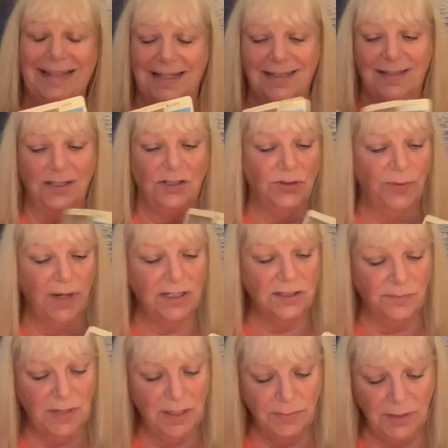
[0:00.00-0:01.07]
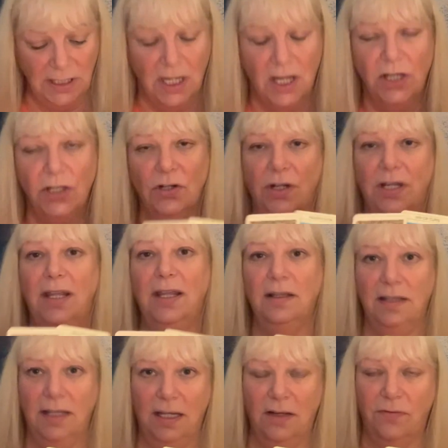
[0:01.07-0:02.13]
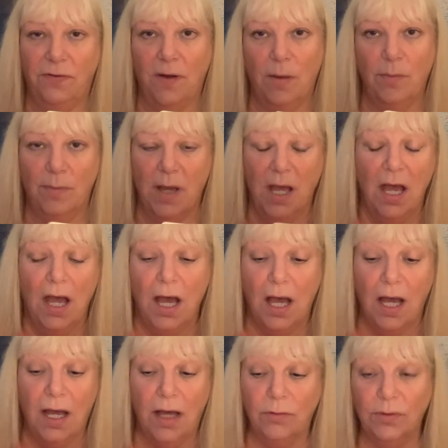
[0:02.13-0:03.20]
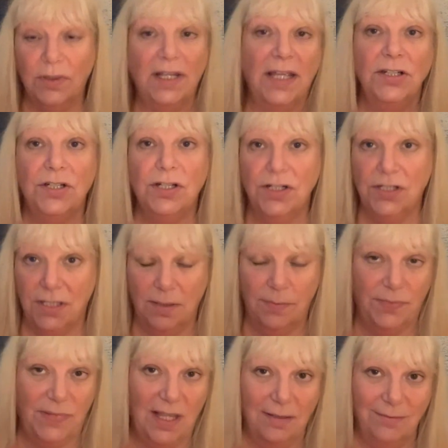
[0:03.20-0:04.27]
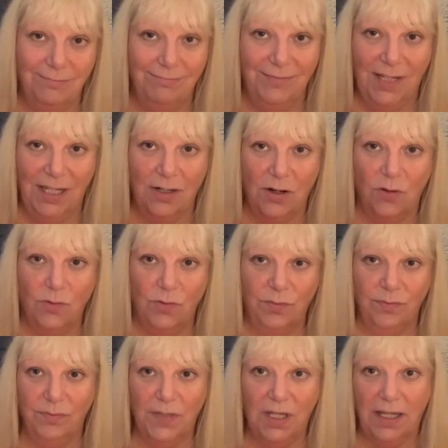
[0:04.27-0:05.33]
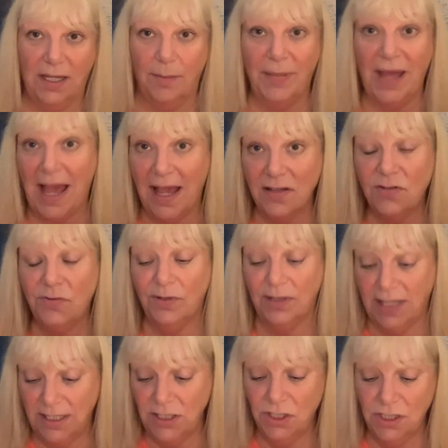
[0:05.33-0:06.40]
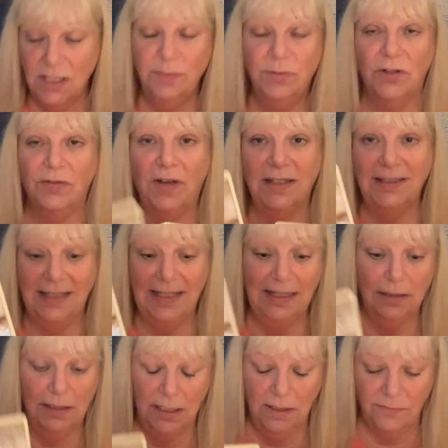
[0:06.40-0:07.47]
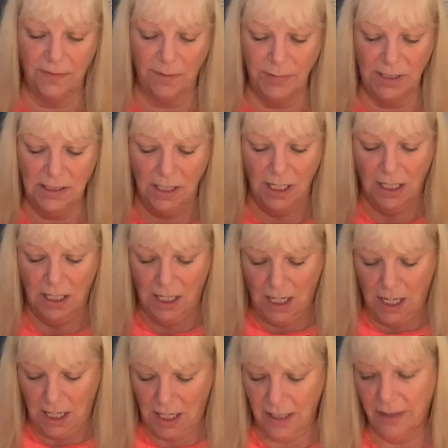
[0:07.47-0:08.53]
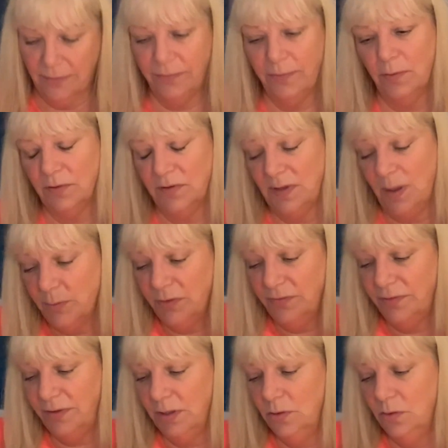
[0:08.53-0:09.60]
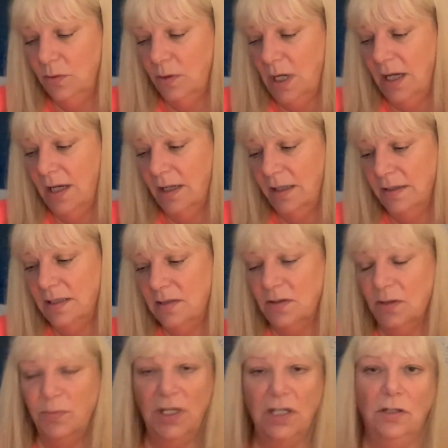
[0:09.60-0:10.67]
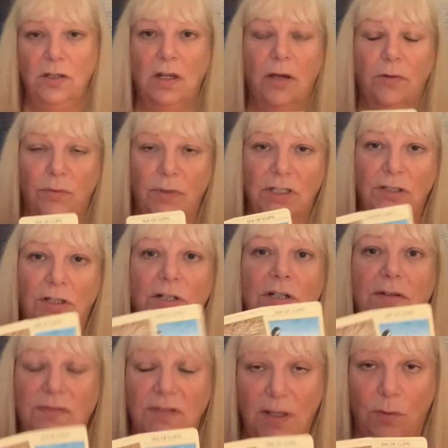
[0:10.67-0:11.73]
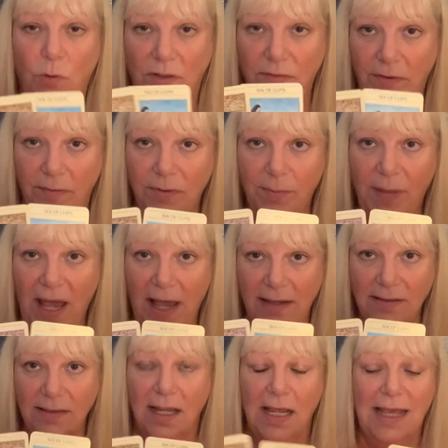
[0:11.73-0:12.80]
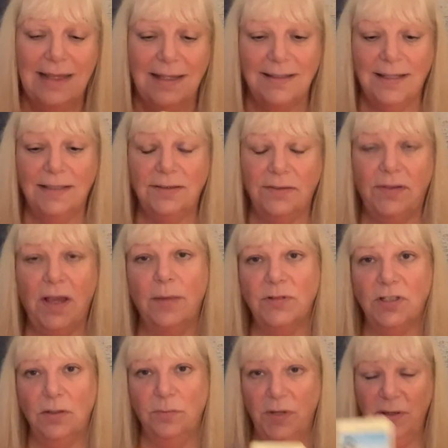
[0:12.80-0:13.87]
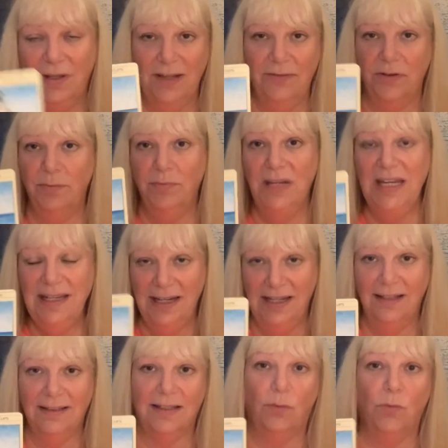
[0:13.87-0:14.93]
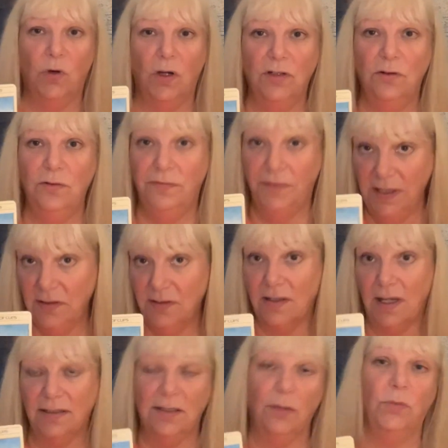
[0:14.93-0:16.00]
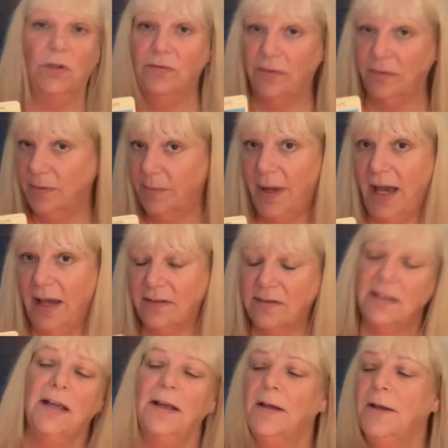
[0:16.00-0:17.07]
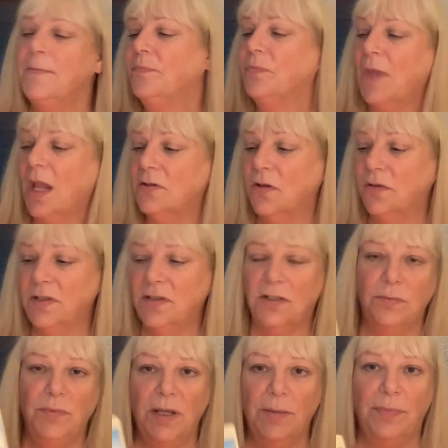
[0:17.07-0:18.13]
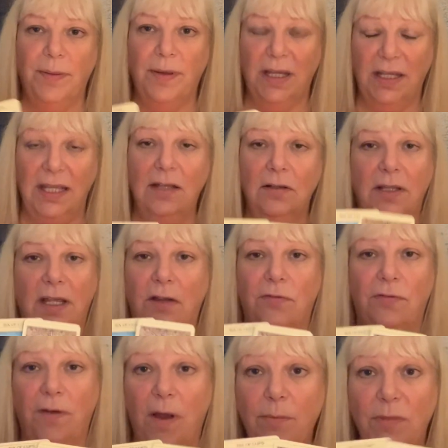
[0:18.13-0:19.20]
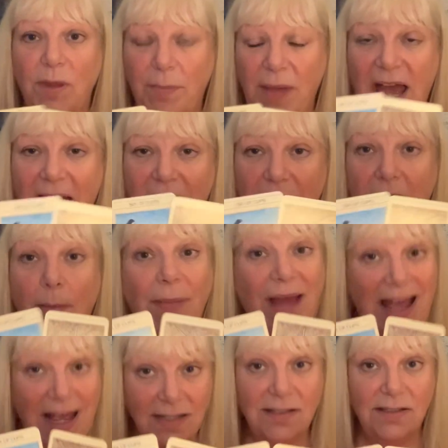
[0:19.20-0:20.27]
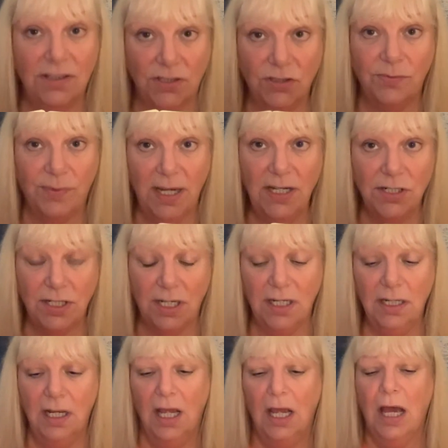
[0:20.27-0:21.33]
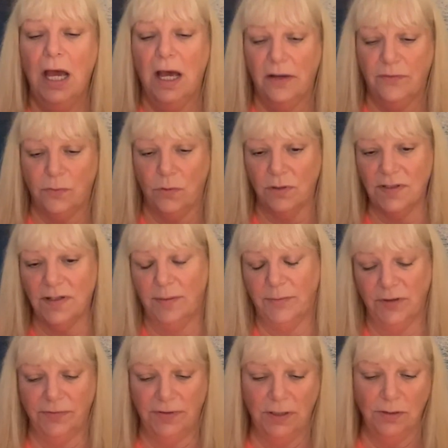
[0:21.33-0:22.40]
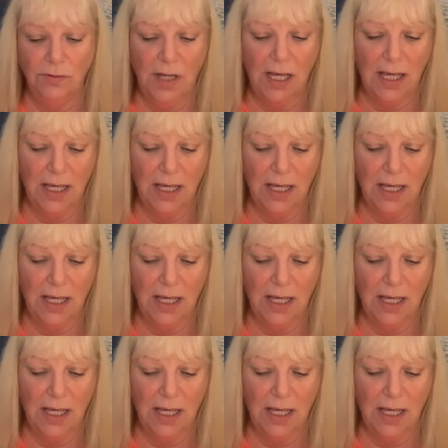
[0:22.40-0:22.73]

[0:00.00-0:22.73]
situation. Maybe you're healing from a relationship that, you know, like a past relationship, you're finally healing from it. For some of you, this could be a return of someone from the past. The Six of Cups could be even meeting someone who feels like someone from the past. So this could be a healing from the past situation for some of you.